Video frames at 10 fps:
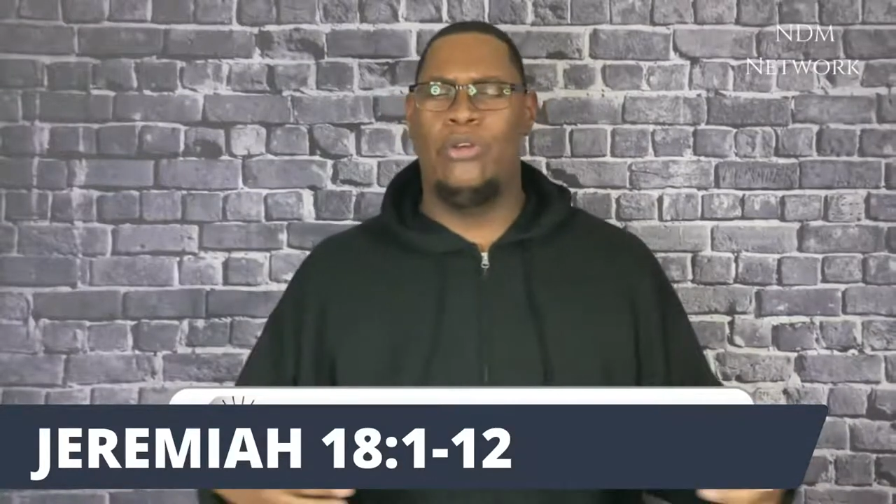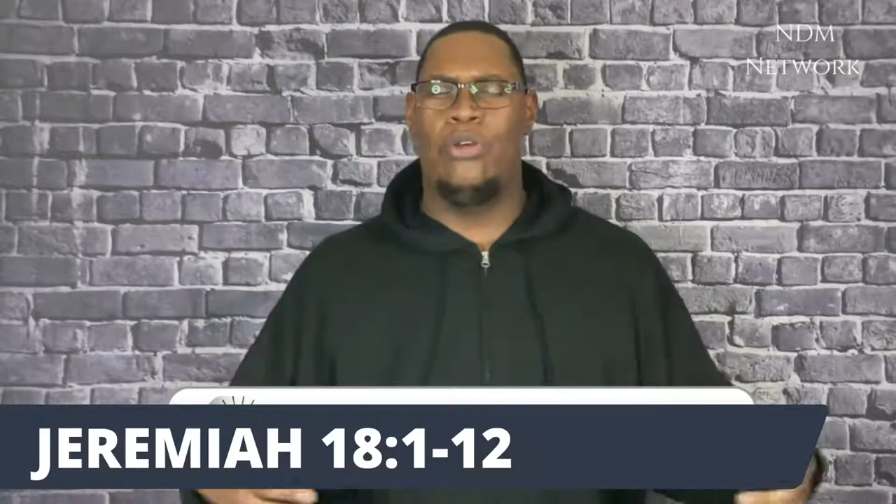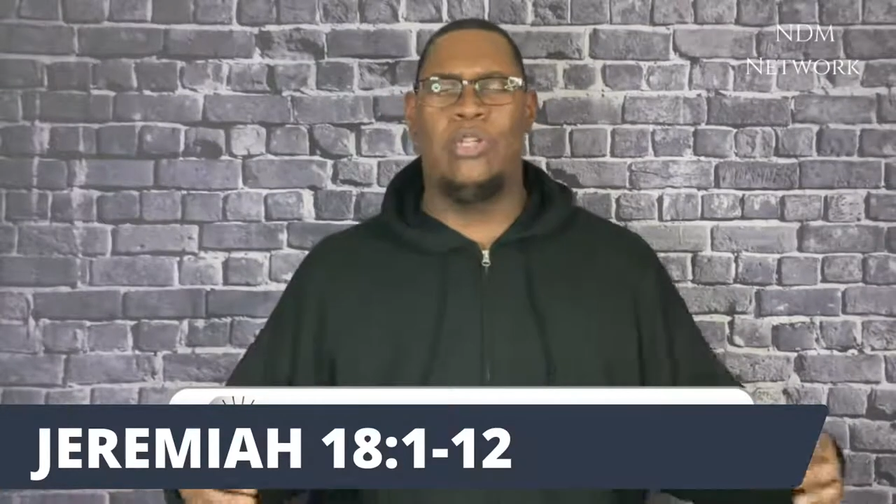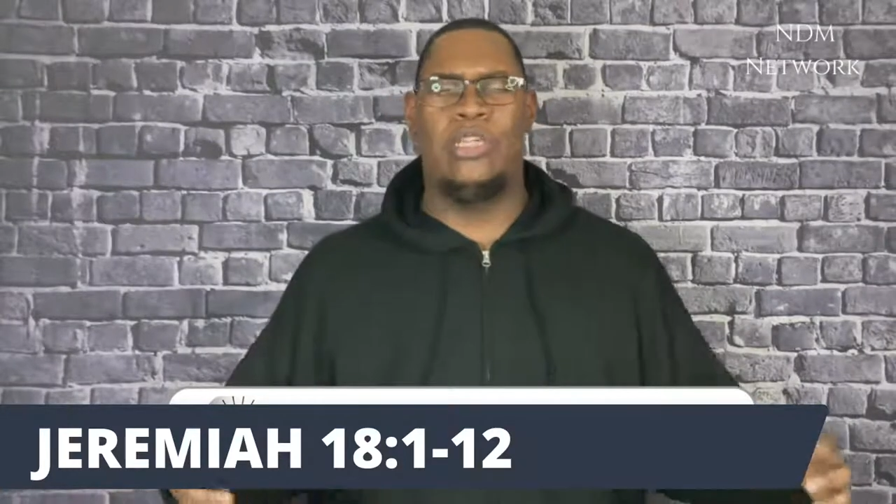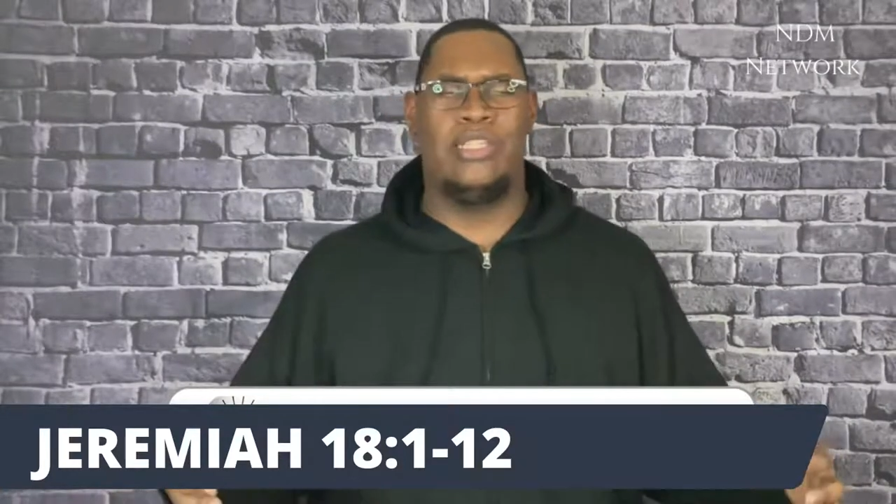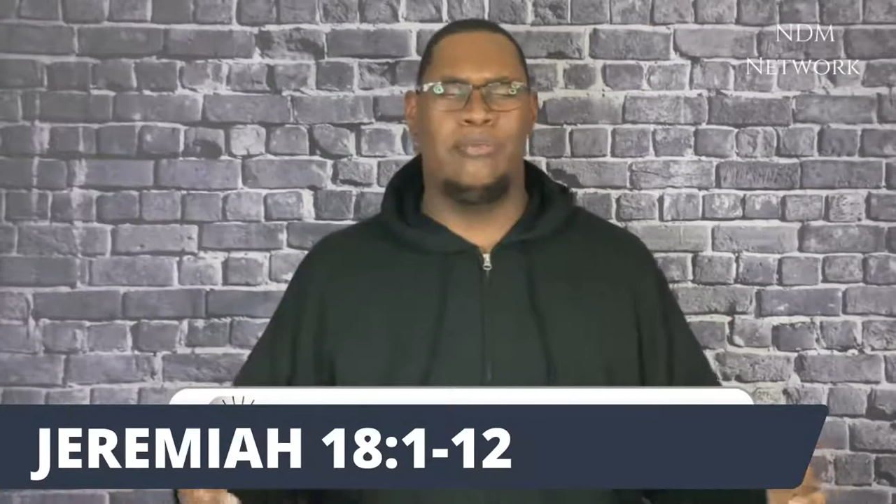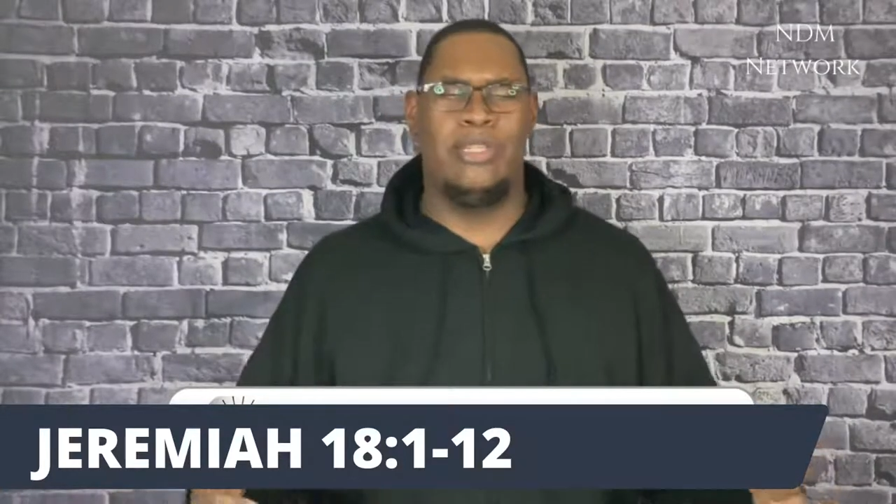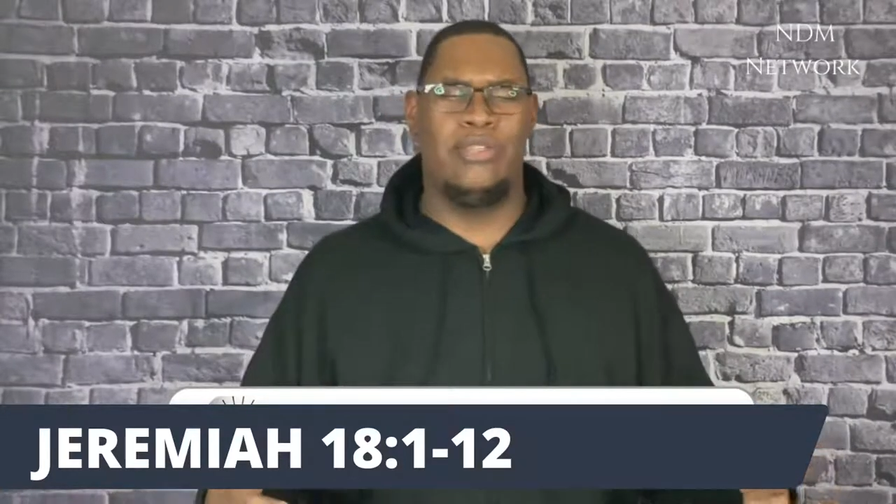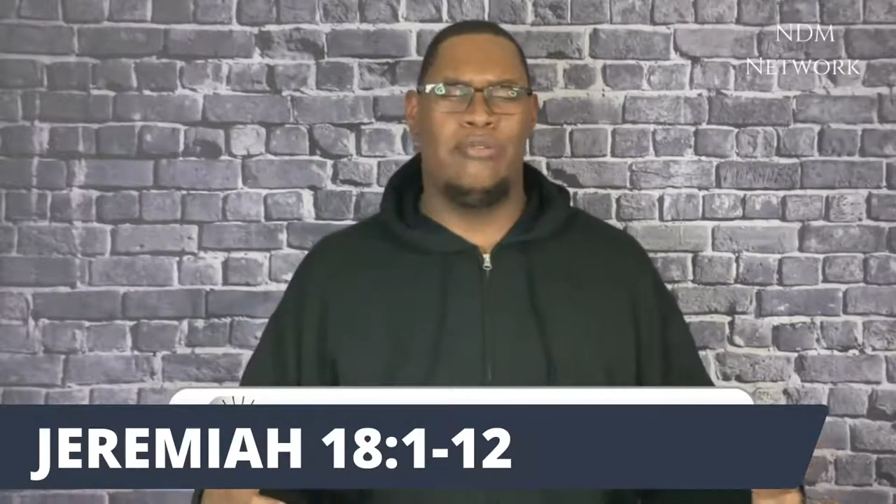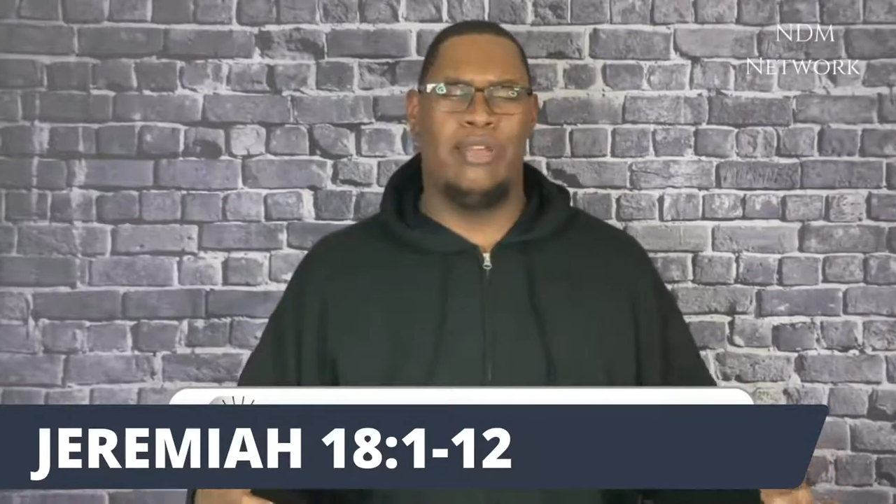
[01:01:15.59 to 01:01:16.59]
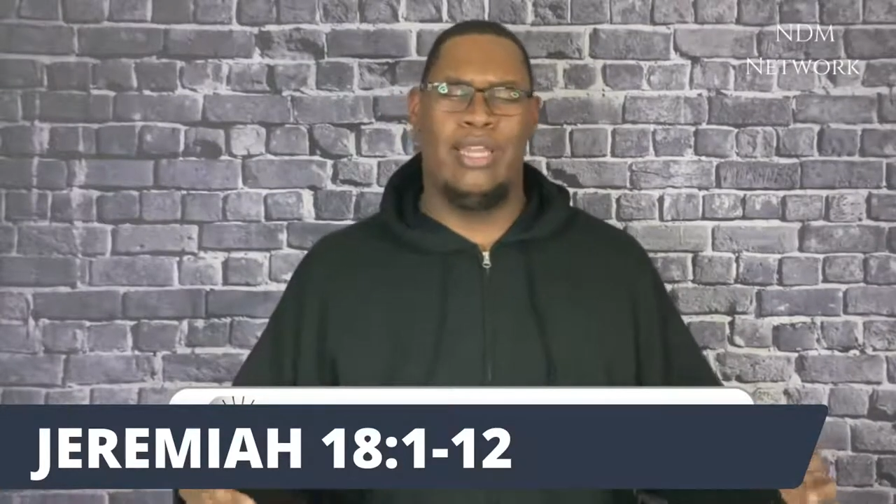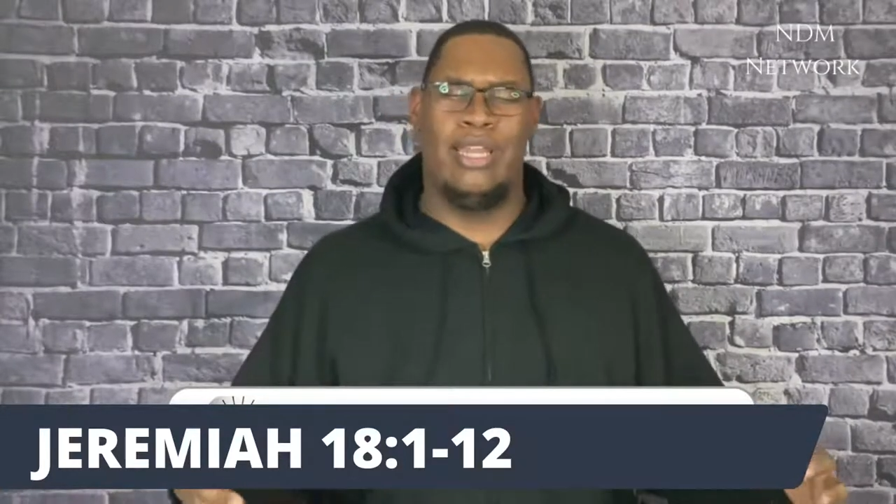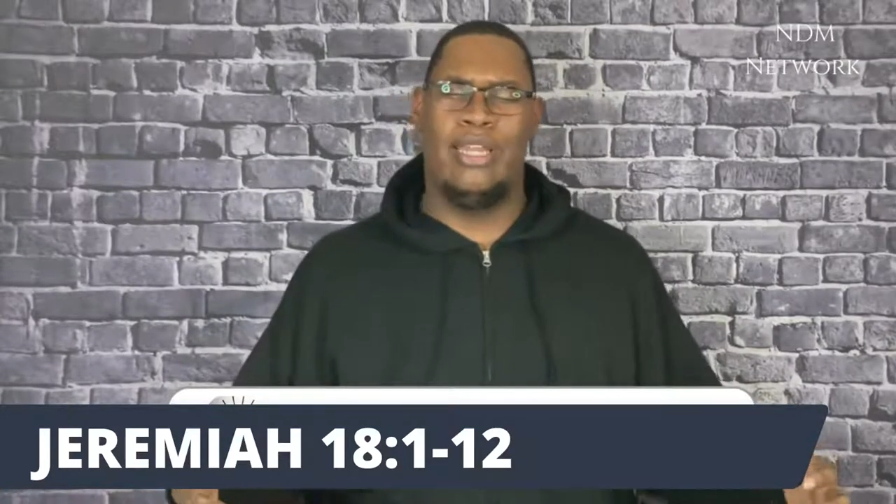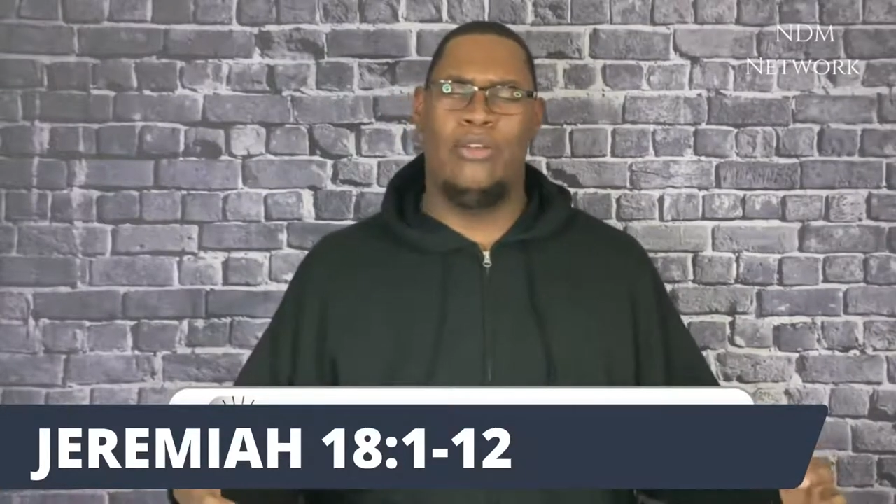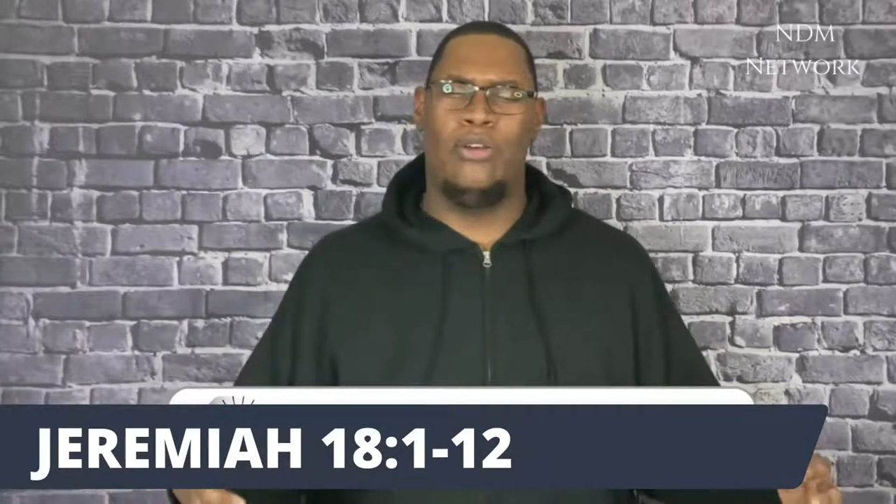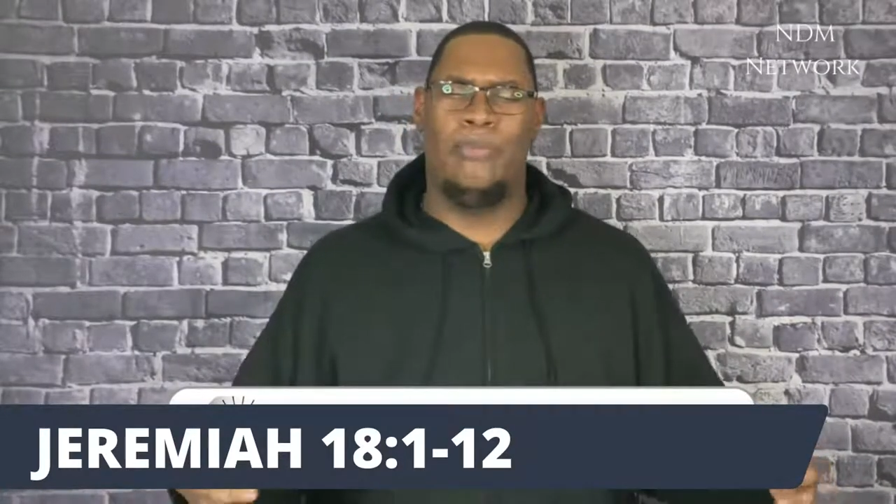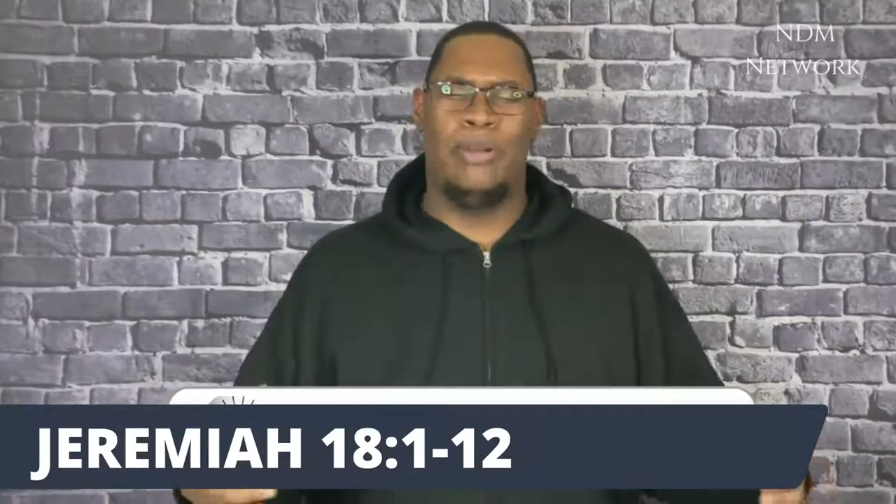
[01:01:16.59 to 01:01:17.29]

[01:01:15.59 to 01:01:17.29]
Lord, we dismiss it right now, Lord.